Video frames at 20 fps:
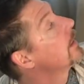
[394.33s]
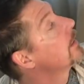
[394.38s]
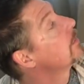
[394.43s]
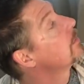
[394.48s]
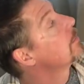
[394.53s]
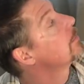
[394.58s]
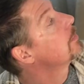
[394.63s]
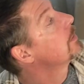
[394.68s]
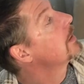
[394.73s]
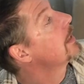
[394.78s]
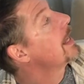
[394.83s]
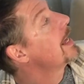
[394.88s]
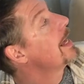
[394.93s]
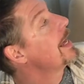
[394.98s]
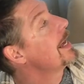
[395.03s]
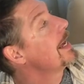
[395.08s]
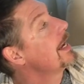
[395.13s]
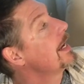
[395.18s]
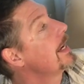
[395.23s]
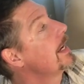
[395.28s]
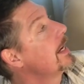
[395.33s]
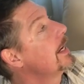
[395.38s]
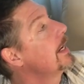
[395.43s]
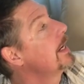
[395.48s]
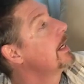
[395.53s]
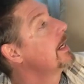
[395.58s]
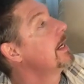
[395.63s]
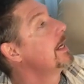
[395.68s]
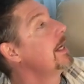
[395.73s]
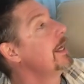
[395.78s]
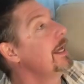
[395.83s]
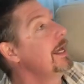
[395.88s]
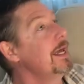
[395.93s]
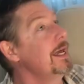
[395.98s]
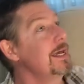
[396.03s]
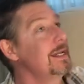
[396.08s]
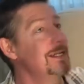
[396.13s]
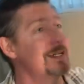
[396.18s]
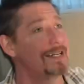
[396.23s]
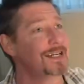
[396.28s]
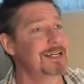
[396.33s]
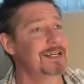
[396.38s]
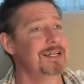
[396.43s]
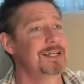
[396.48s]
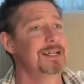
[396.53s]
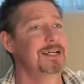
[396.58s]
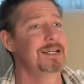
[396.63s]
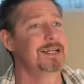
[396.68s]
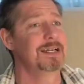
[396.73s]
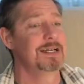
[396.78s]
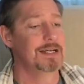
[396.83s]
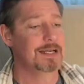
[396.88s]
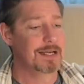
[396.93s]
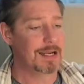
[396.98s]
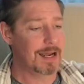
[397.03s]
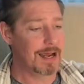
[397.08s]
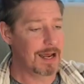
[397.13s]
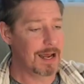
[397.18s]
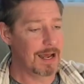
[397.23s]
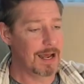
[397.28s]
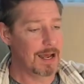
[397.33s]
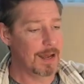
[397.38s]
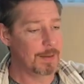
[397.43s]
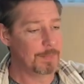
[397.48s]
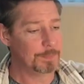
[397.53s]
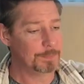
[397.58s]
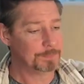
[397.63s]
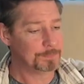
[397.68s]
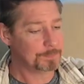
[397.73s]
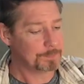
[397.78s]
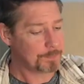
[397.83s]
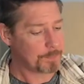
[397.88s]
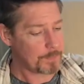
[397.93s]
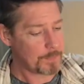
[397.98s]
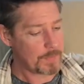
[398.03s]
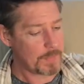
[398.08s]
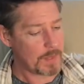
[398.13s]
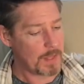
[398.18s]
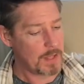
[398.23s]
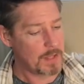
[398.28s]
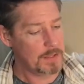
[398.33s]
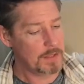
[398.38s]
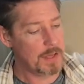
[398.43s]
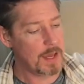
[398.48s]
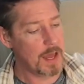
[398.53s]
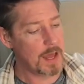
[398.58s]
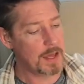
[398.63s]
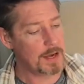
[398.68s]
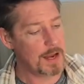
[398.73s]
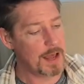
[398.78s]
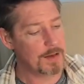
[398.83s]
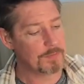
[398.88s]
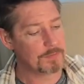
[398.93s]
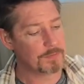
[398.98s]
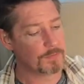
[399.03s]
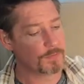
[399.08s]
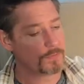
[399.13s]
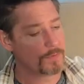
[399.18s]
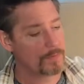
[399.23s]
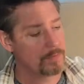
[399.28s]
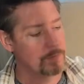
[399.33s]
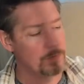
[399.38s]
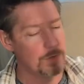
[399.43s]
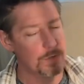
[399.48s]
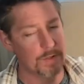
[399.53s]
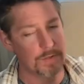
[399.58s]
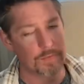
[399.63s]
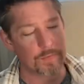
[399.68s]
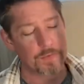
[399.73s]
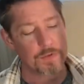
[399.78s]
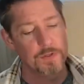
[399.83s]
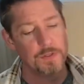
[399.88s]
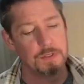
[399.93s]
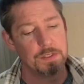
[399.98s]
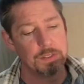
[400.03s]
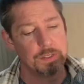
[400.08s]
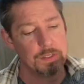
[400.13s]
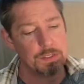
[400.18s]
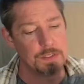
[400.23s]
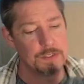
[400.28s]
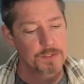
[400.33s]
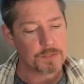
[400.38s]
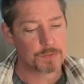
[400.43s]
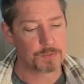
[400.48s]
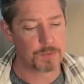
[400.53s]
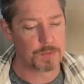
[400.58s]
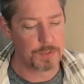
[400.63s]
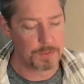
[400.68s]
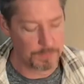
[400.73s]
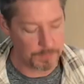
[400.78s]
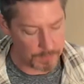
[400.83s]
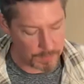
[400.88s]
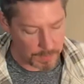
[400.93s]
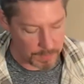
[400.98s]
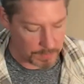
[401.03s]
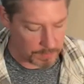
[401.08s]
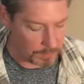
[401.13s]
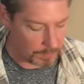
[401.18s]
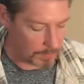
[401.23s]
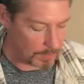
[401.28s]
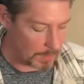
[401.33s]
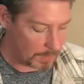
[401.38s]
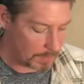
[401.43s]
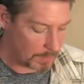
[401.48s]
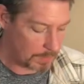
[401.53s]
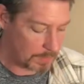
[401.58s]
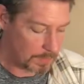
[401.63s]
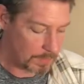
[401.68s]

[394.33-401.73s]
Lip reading: get to play it, yeah, and have some fun with it. It really is pretty fun. Like,